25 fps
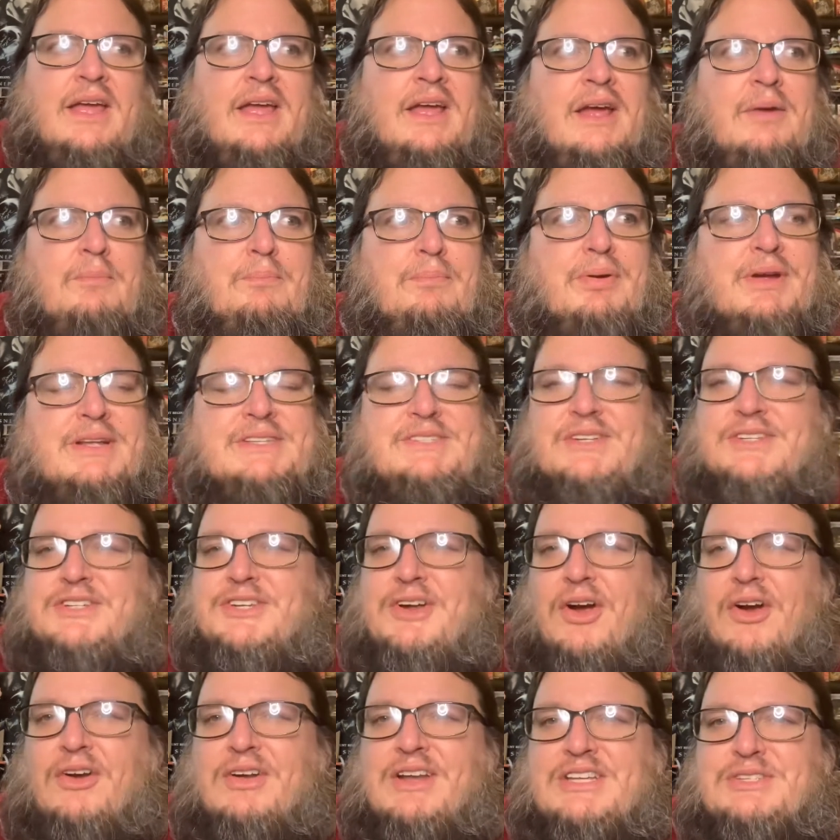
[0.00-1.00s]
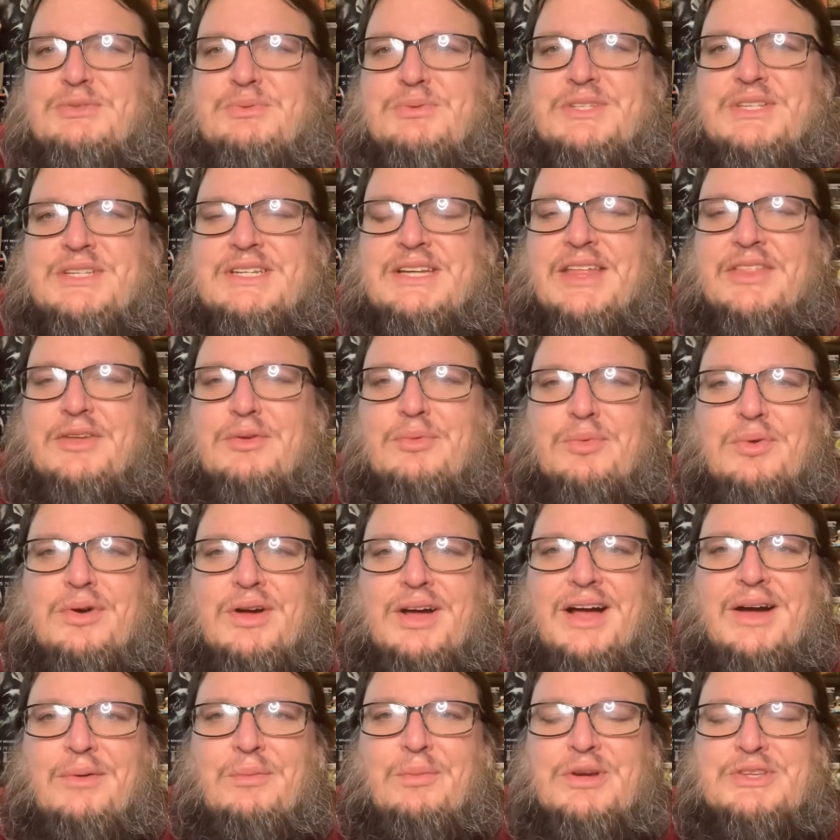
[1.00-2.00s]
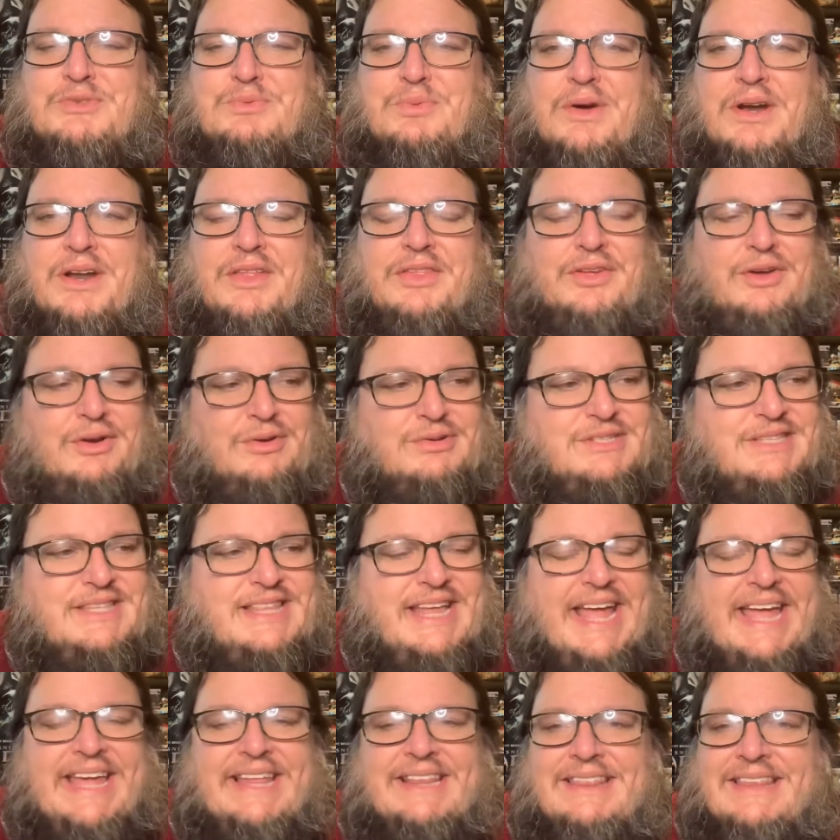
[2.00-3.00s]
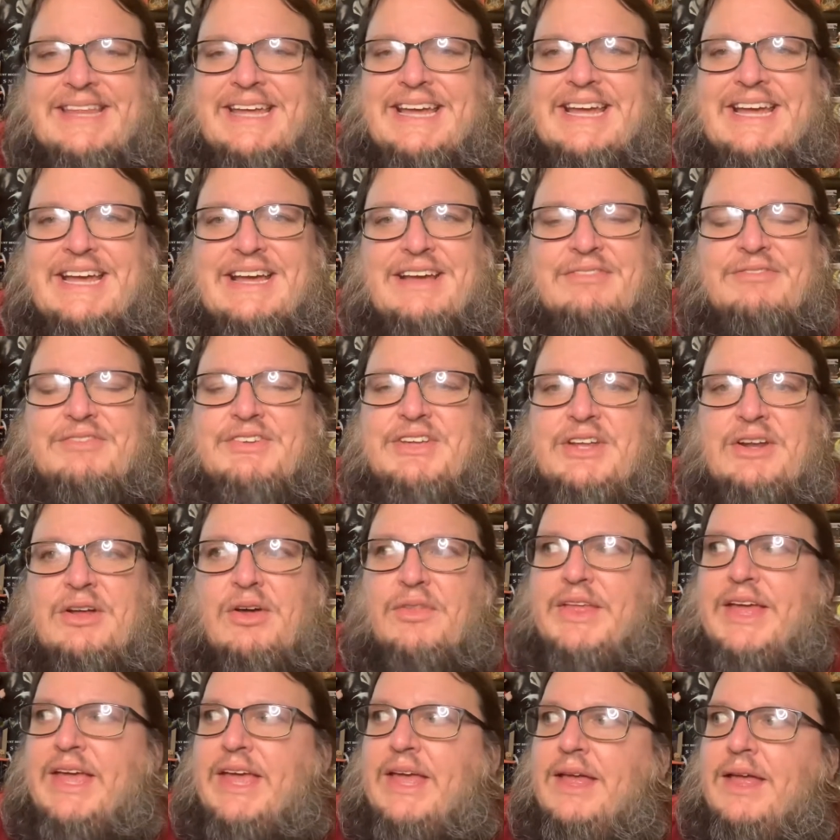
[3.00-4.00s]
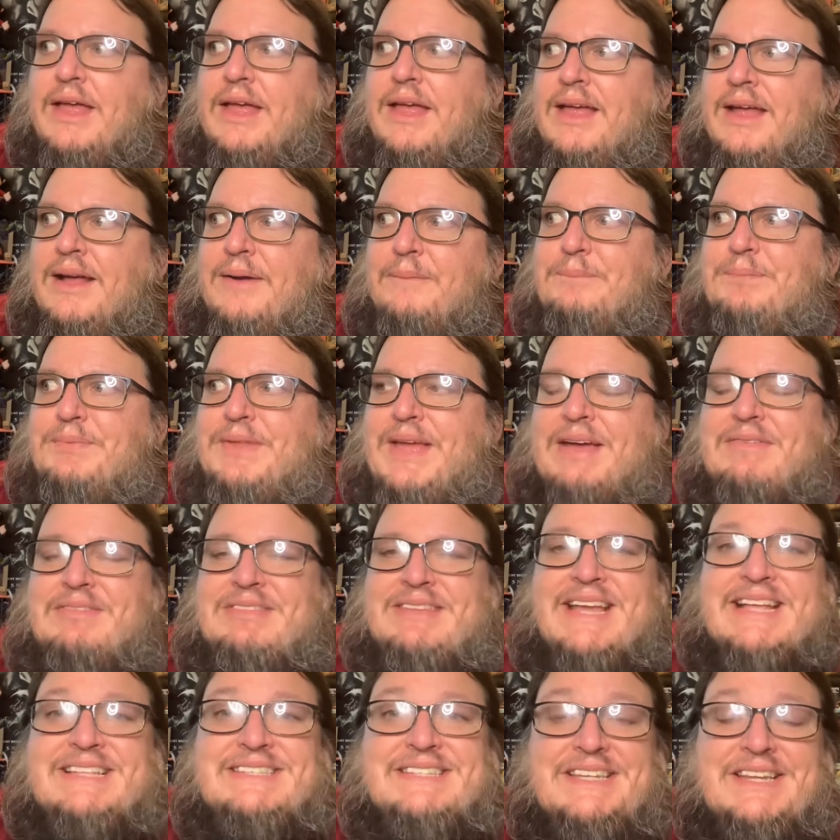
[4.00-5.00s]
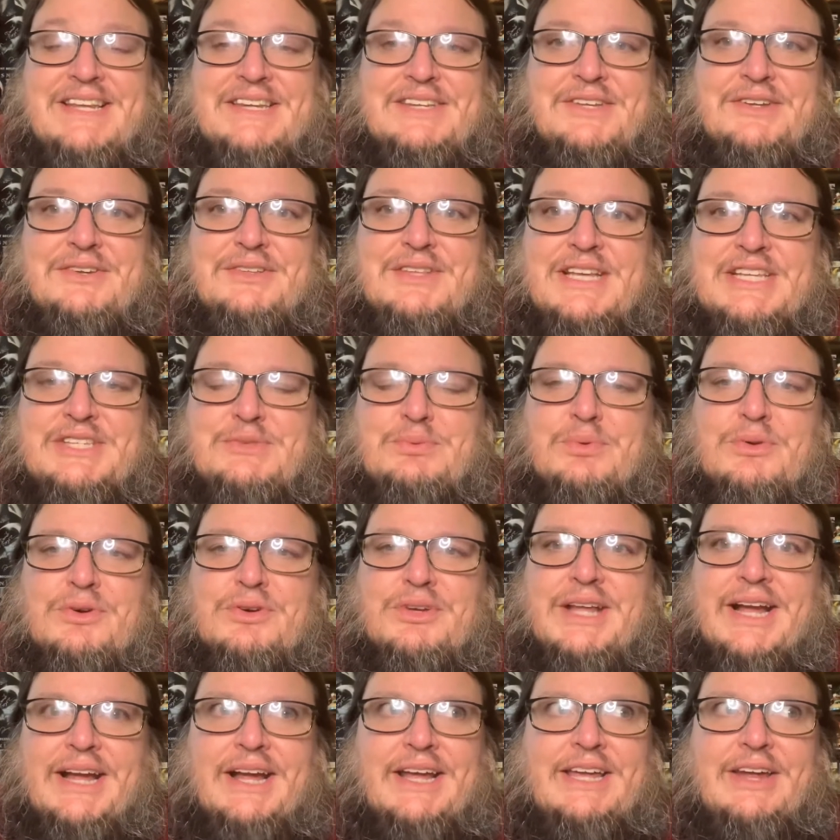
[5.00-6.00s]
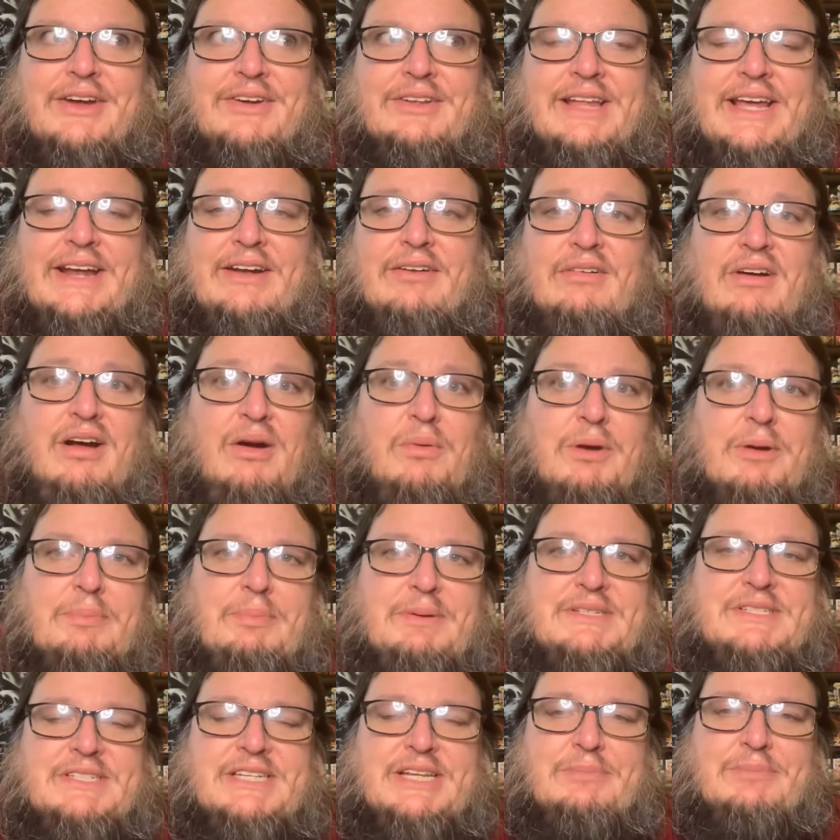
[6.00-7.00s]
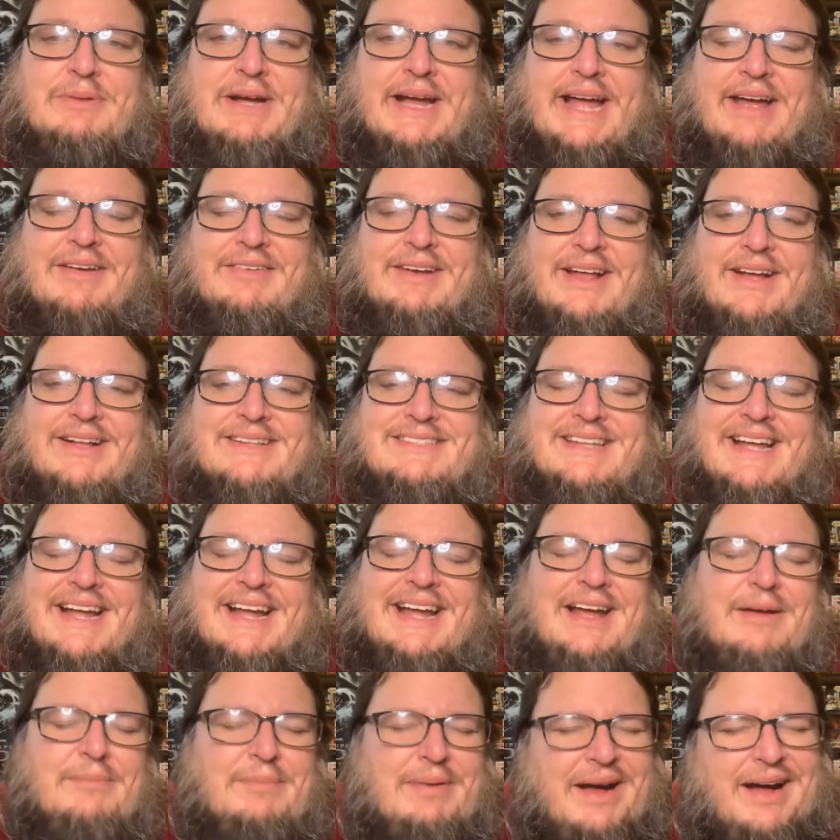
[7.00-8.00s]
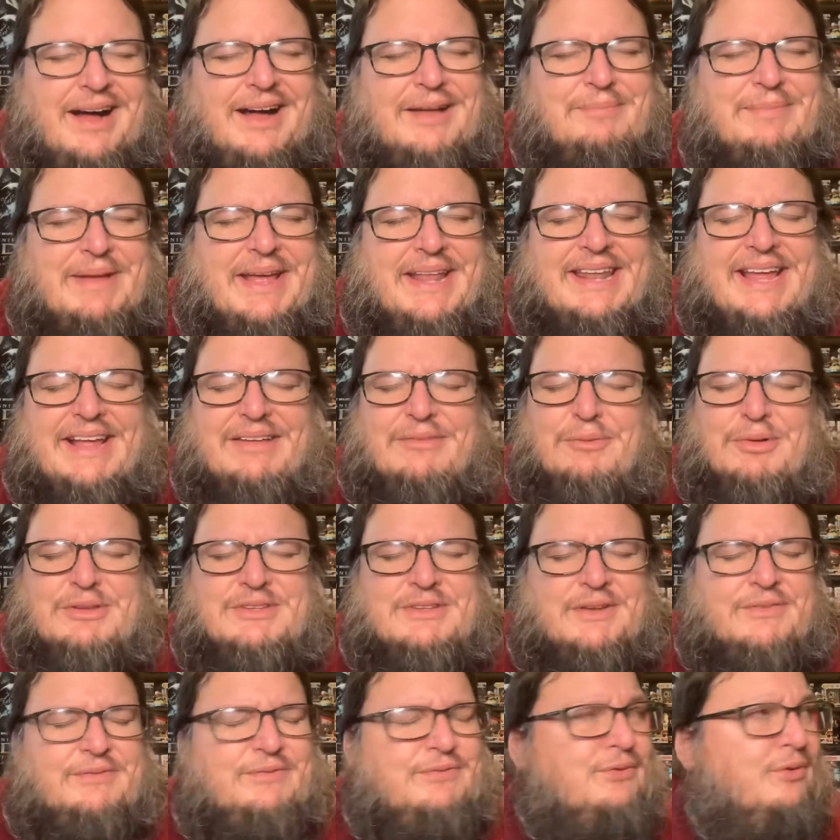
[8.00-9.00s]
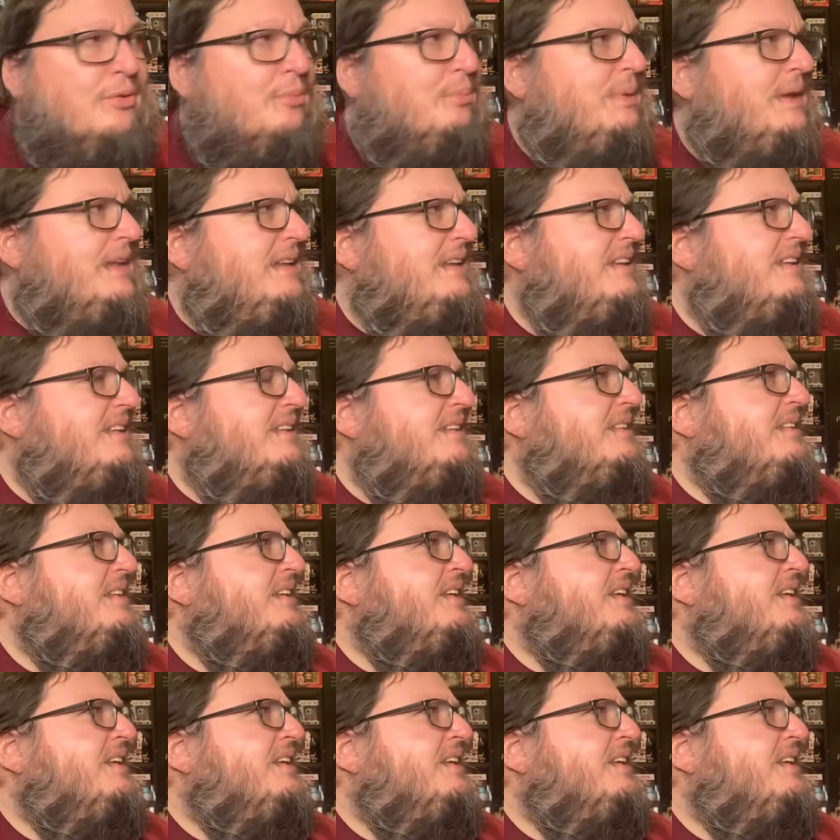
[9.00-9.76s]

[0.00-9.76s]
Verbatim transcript: Prince of Darkness was another one, uh, was one of those. They live, you know, they, they have a tendency to do this where like a year later, oh, we're put Steelbook out now. It's like, come on, man. Like, was it Forbidden?